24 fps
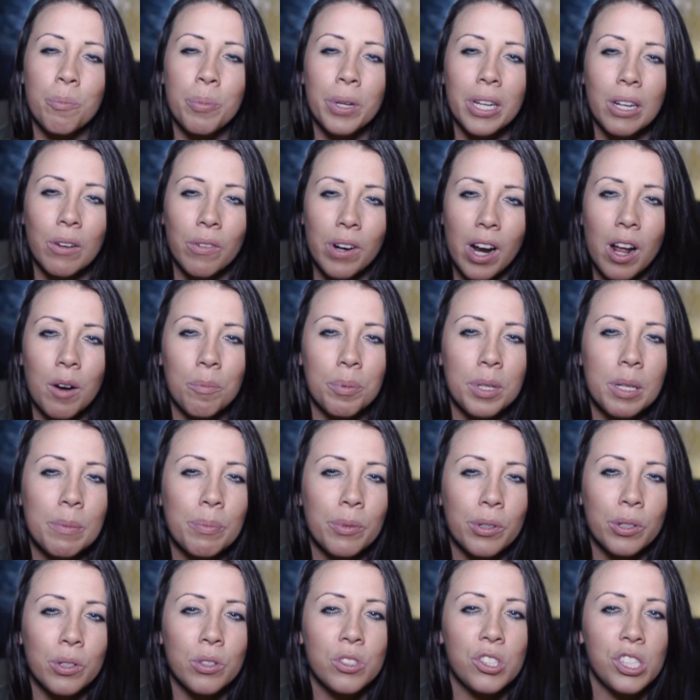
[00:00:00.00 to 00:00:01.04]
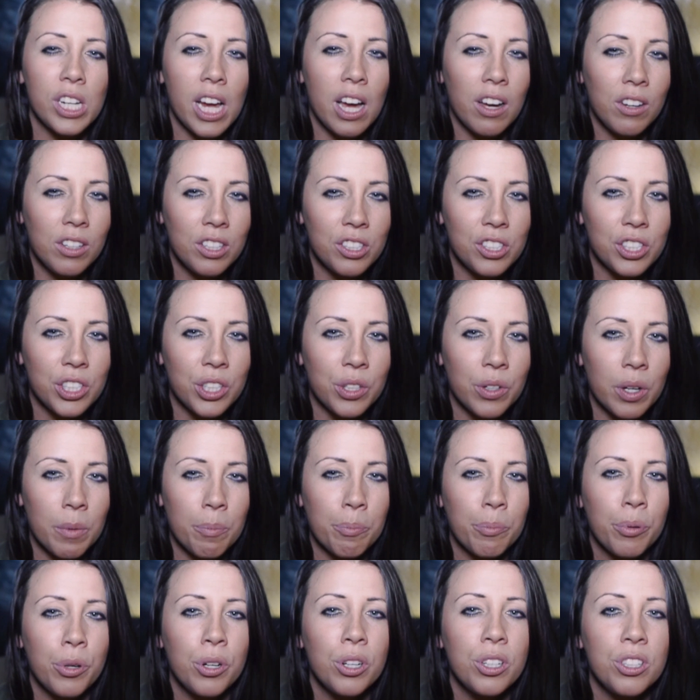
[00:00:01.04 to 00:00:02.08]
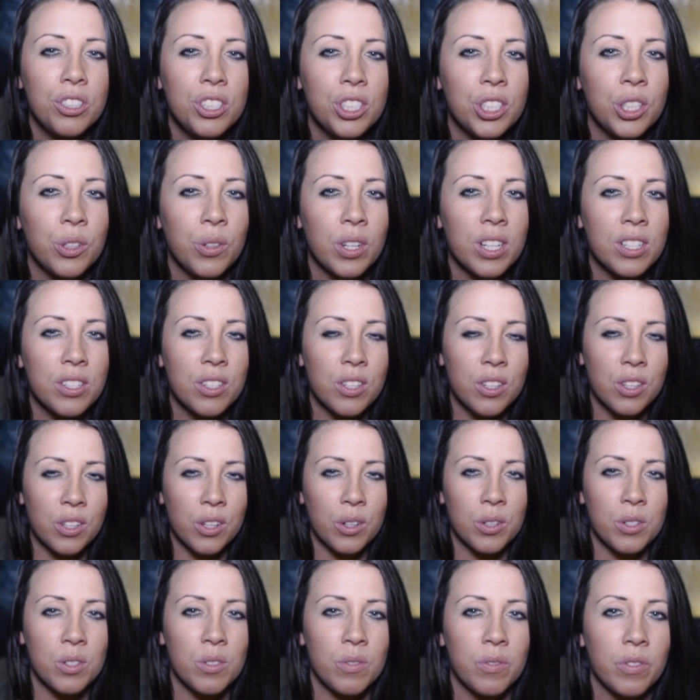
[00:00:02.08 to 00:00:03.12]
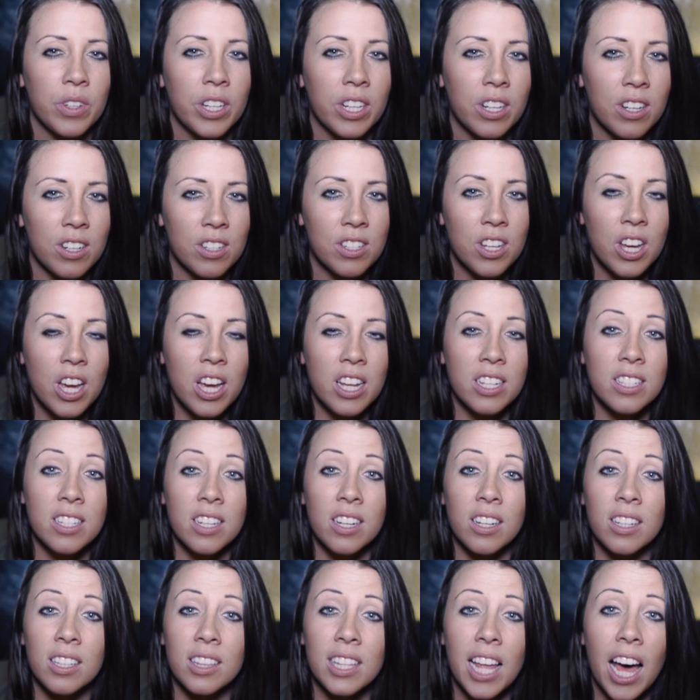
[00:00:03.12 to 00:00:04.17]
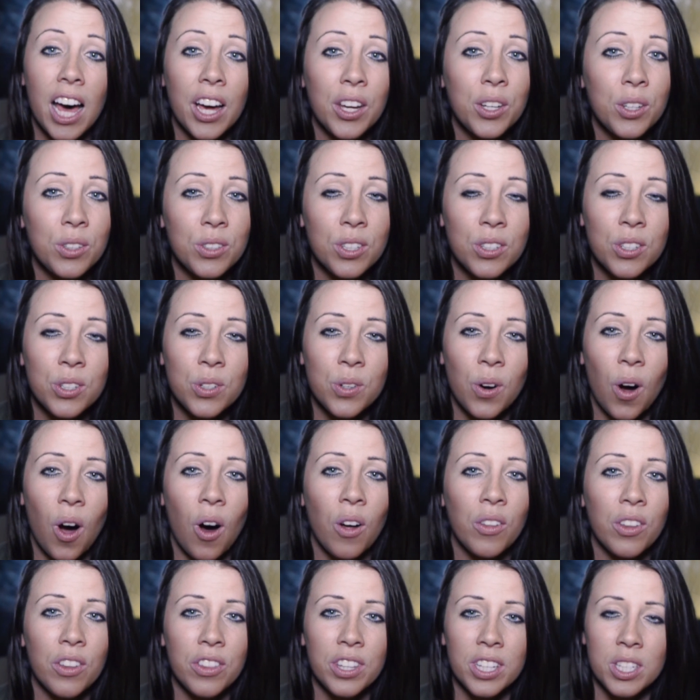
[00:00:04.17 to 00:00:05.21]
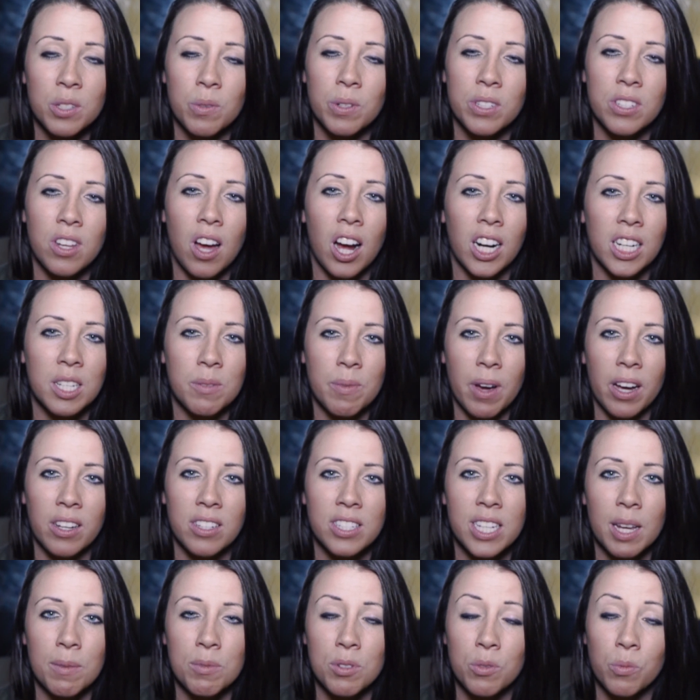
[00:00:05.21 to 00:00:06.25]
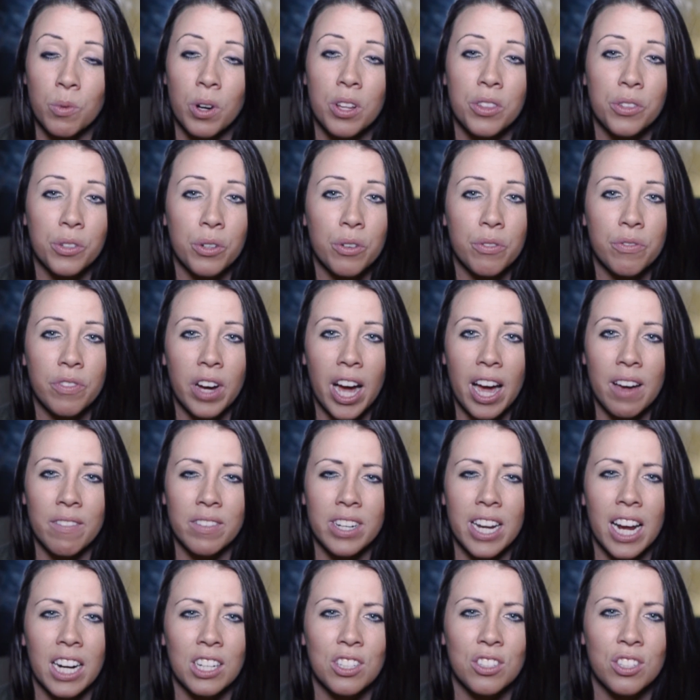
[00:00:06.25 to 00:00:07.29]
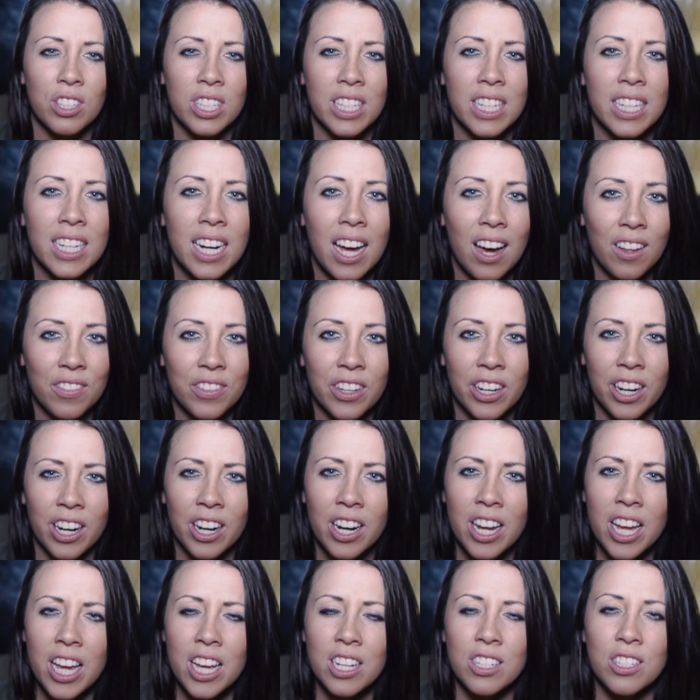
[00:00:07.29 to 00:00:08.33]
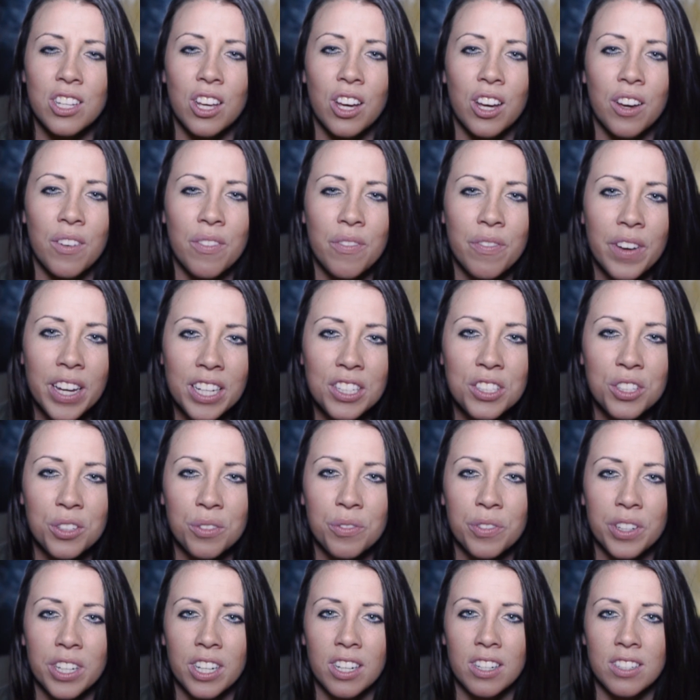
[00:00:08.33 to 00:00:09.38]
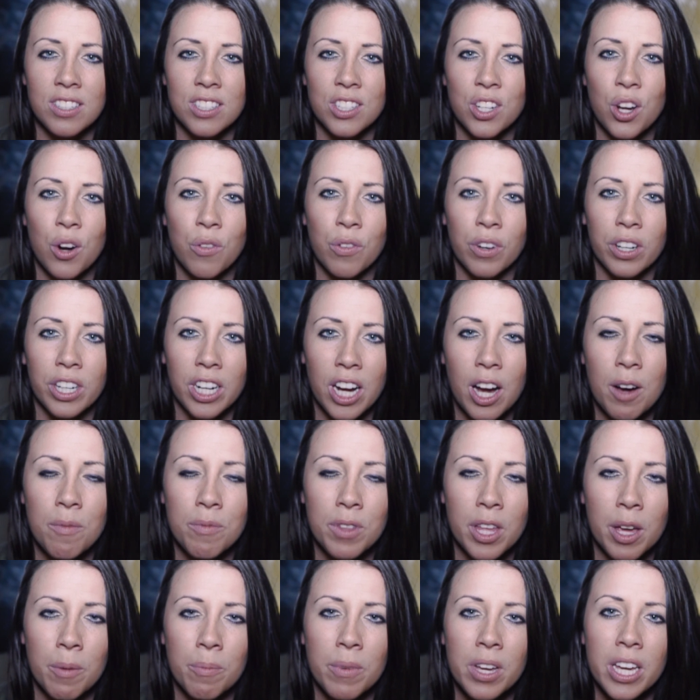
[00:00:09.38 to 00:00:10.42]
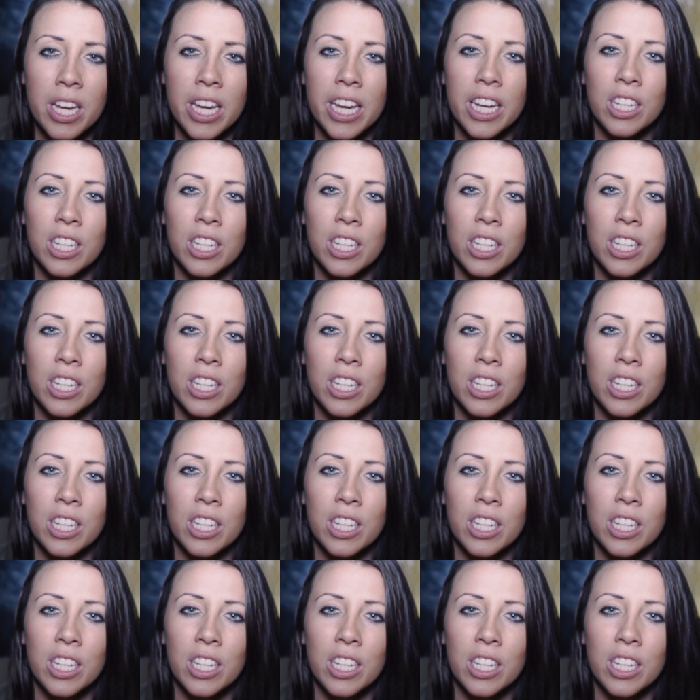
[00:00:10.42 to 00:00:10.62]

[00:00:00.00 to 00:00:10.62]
Be around people who challenge you and push you into those fears to allow you to do all the things we talked about, steps 1 through 5, and actually get out there to face your fears and overcome them.